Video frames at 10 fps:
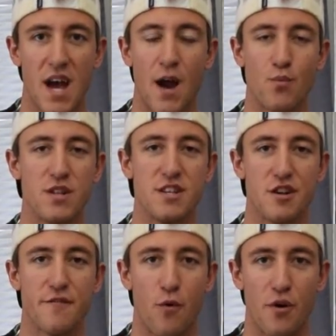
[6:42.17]
I really
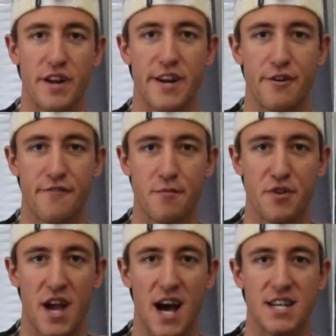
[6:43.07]
look forward to hearing from
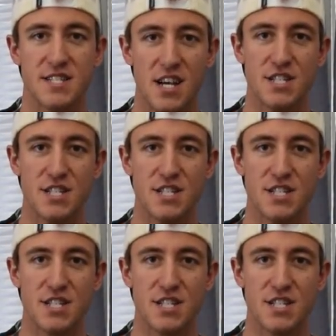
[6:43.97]
you guys.